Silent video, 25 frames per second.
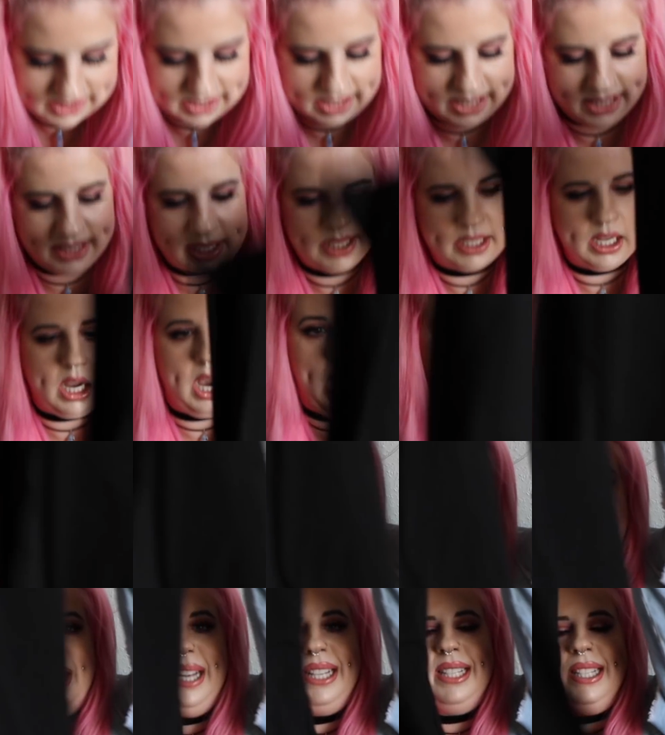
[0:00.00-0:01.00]
things are my
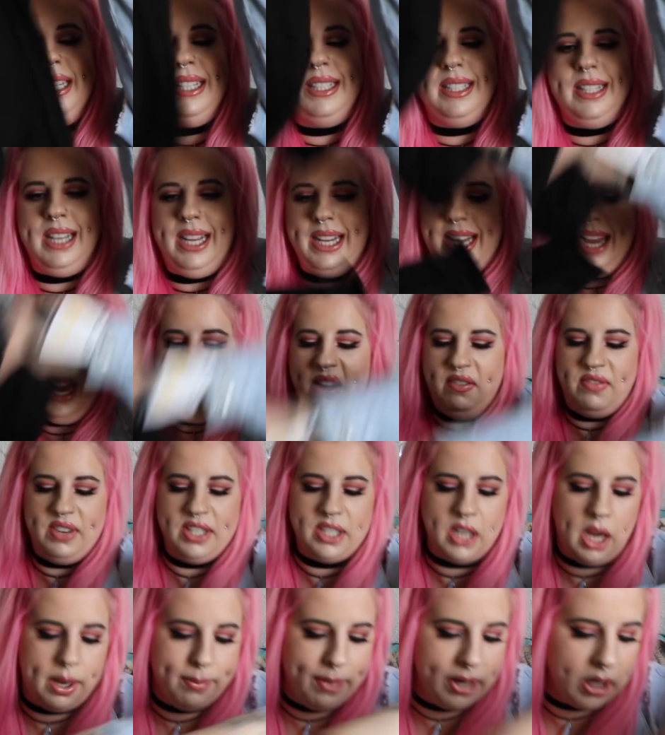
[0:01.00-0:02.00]
basics that I get every
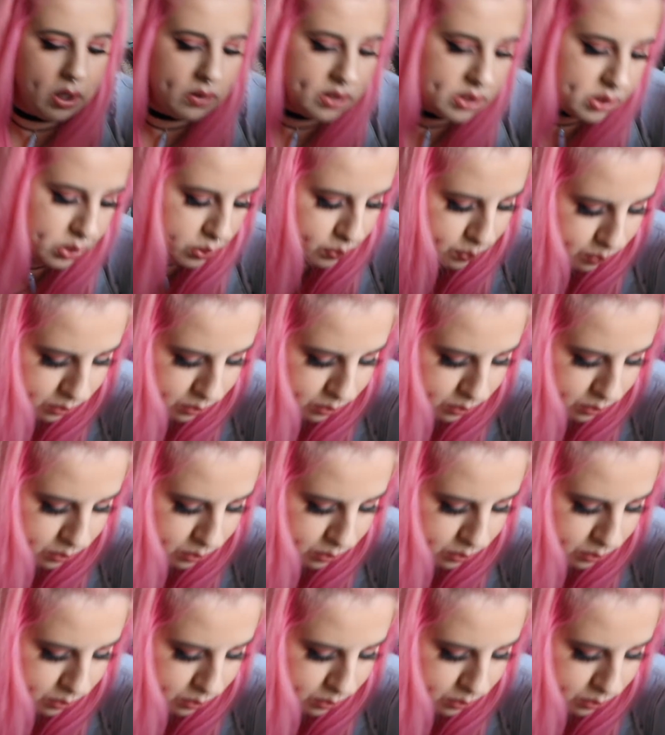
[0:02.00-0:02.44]
time I go into